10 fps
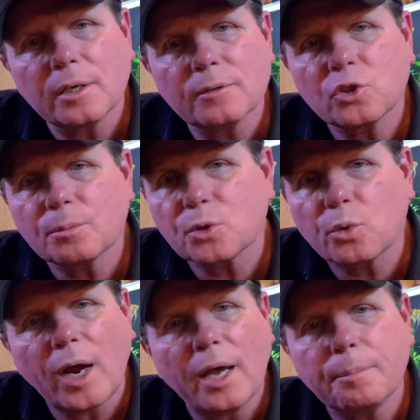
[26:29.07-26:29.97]

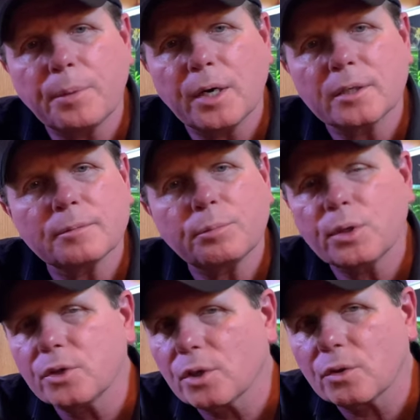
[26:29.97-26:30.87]
subscribe button.
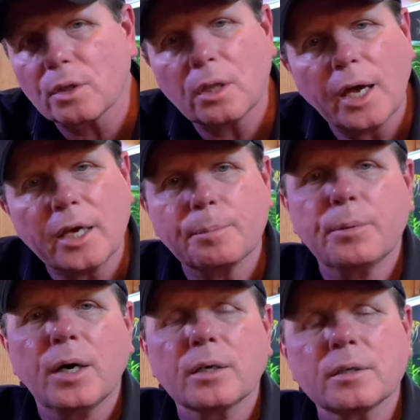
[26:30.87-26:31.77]
Please hit the like
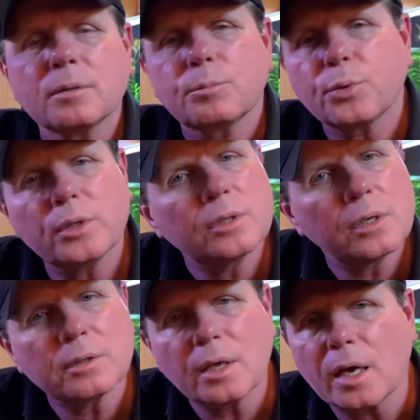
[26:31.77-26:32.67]
button. Please
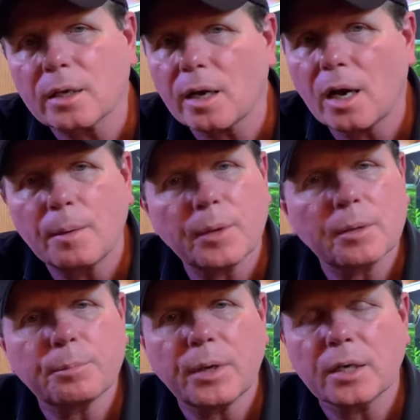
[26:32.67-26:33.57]
hit that
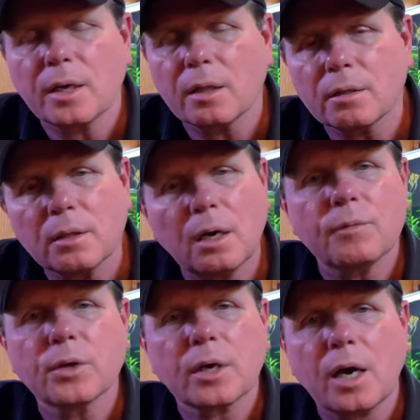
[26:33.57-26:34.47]
comment button. I
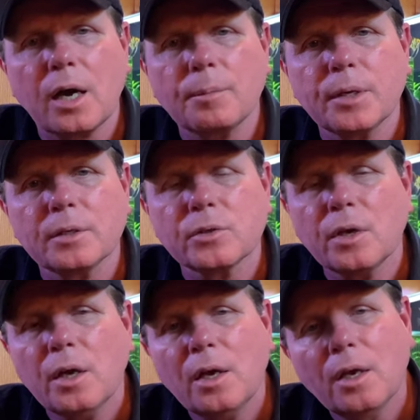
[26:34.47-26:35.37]
love the comments.
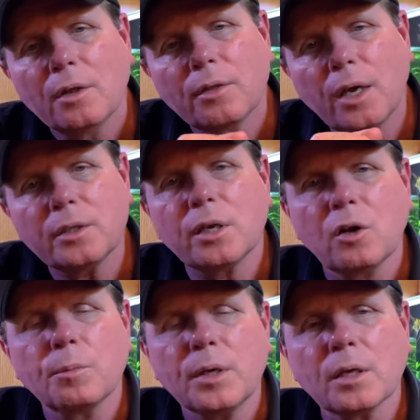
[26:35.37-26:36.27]
They
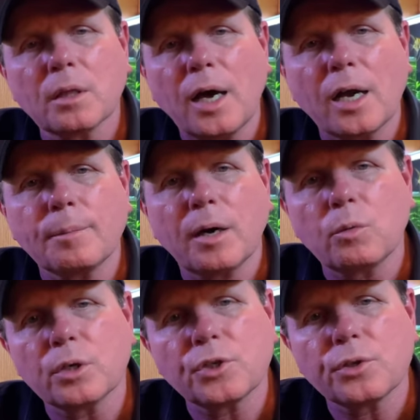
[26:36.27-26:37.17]
tell me a lot about
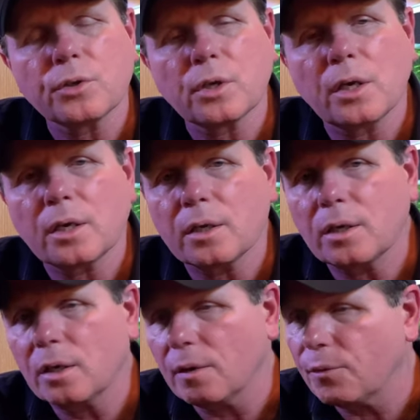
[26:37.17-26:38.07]
what you're
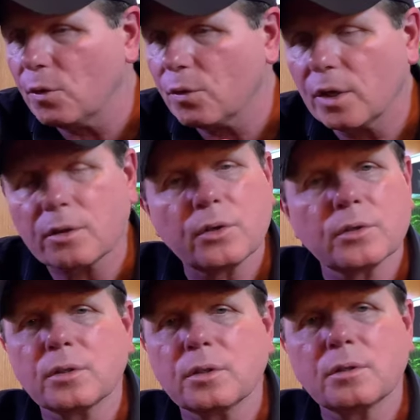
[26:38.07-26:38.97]
thinking. If you think
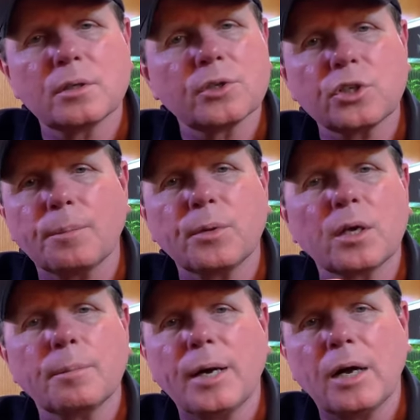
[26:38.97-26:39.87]
there's
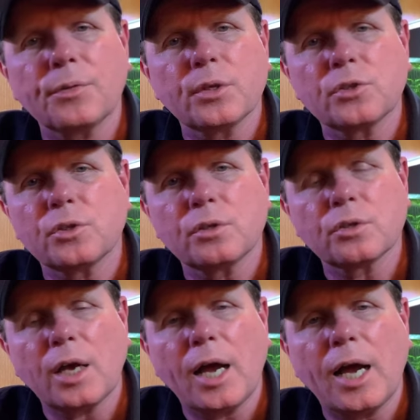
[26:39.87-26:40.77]
something about this
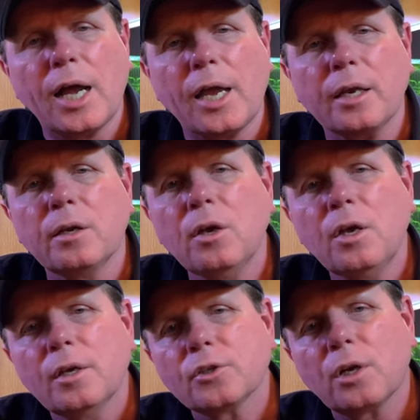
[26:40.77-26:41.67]
design,
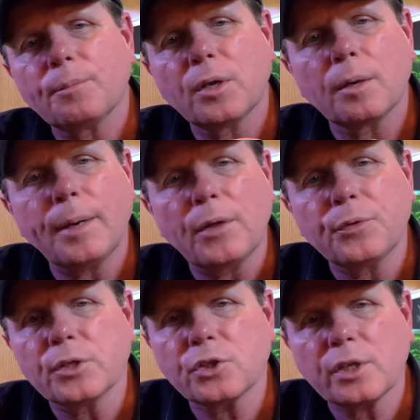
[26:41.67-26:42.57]
something about
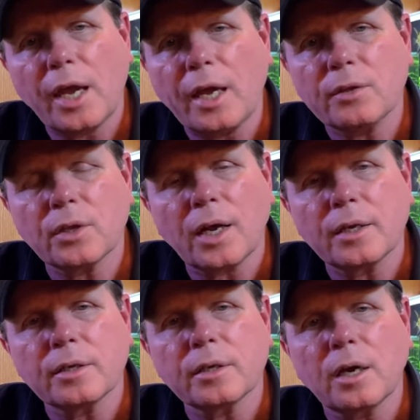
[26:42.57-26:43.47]
this tank that I
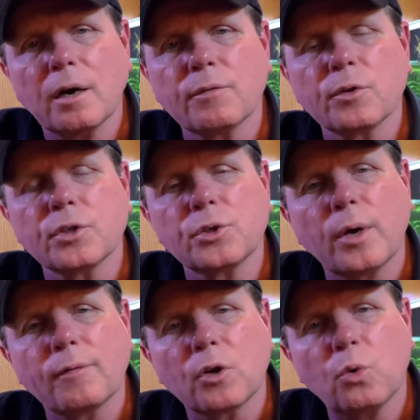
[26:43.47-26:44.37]
didn't cover that you
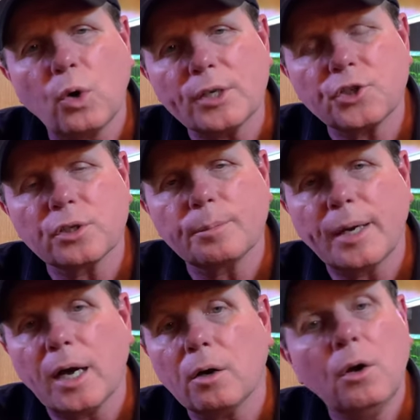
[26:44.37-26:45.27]
have a question
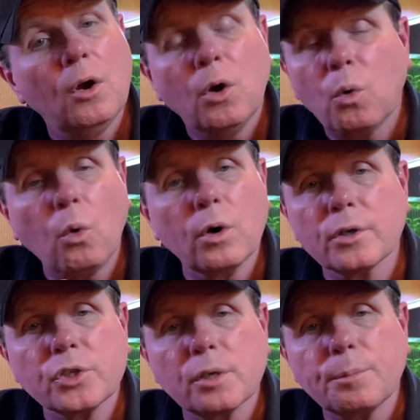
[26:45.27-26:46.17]
about, or
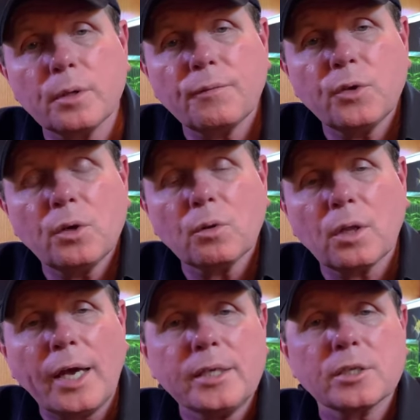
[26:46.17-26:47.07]
simply if you don't
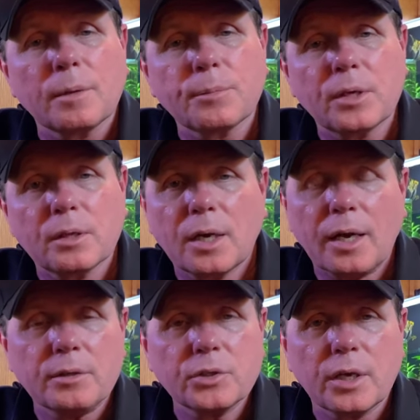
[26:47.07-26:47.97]
like something that
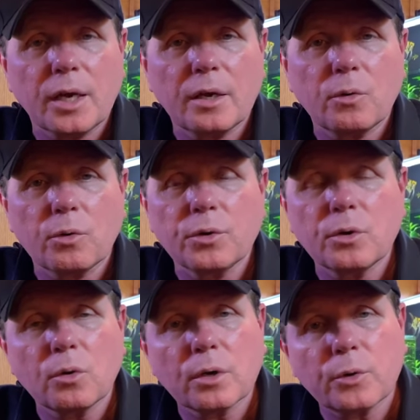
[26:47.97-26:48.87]
I said or you
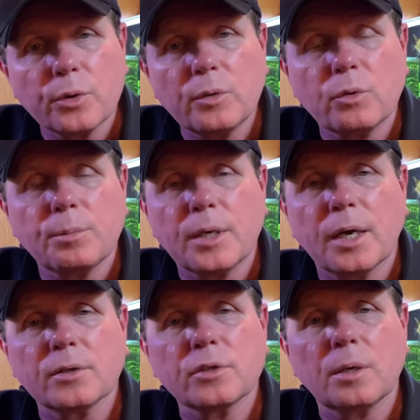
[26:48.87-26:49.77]
don't agree with me
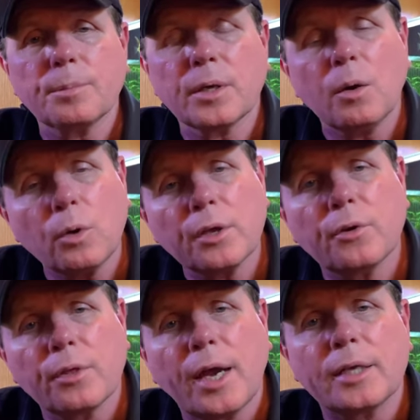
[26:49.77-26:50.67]
on something, I want to
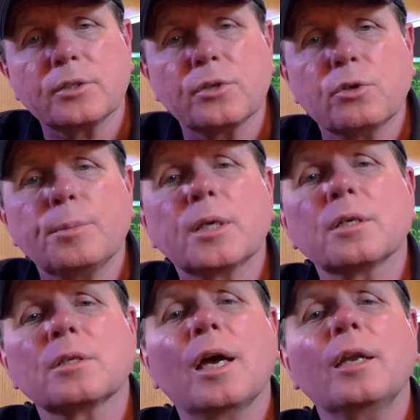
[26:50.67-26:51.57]
hear that too,
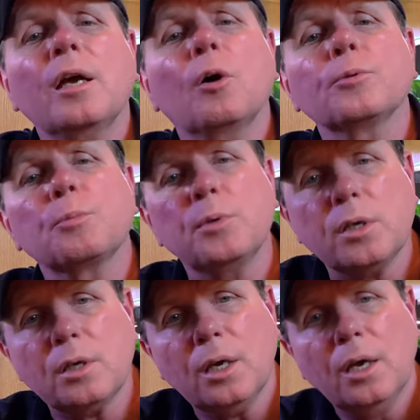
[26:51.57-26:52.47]
because that helps me